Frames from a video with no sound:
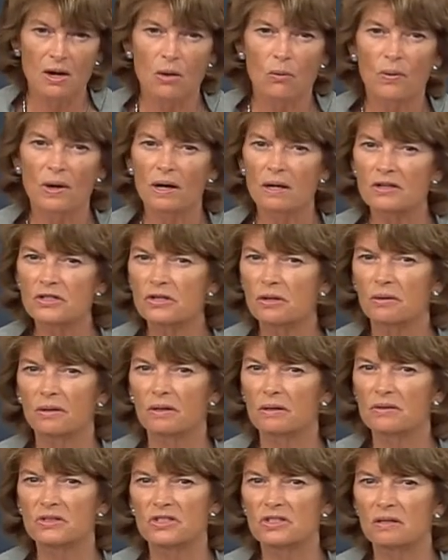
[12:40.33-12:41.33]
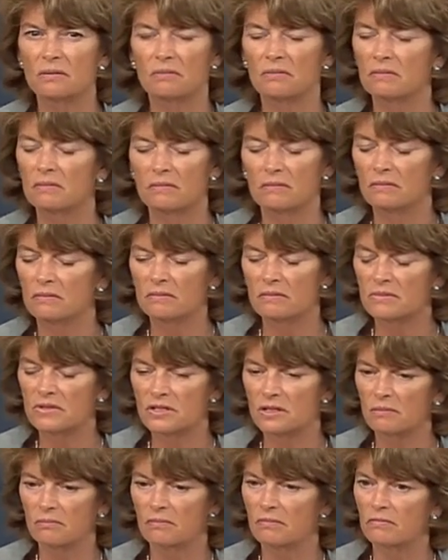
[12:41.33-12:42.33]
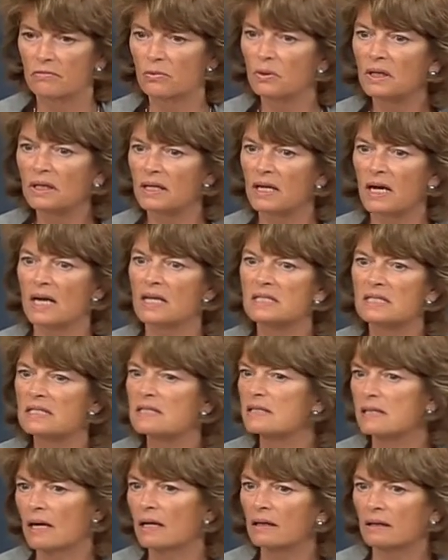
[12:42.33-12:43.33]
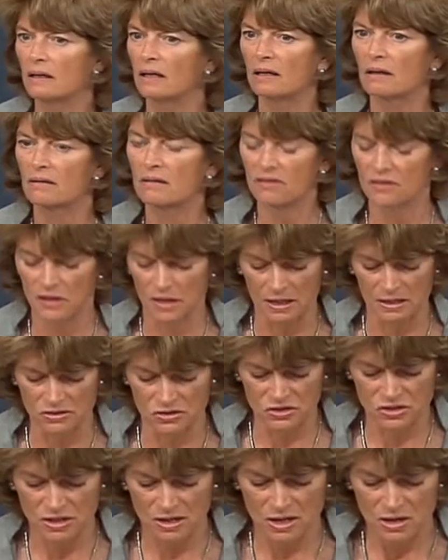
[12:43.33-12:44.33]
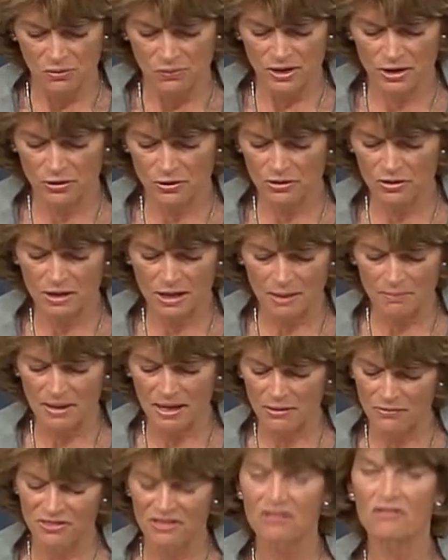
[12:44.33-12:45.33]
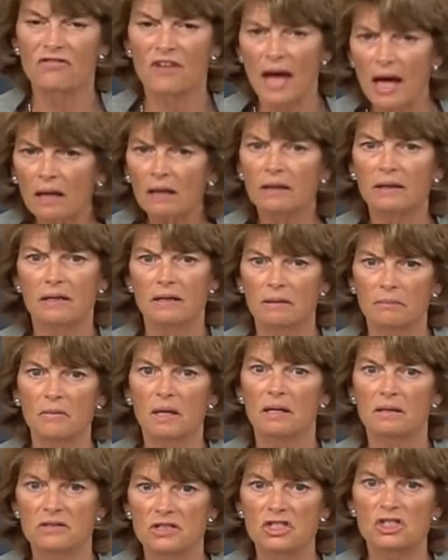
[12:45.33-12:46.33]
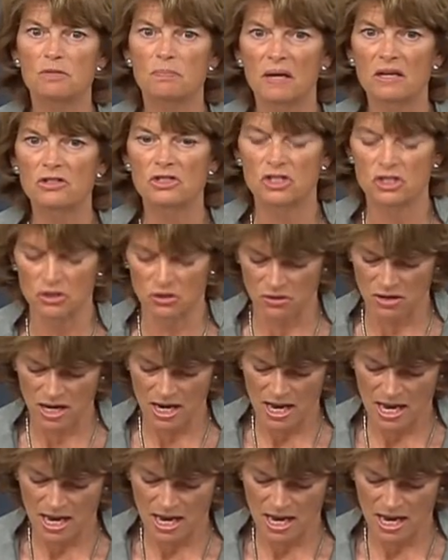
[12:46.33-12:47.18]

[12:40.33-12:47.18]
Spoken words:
We also heard some really unsettling things. We heard about the Valium dispenser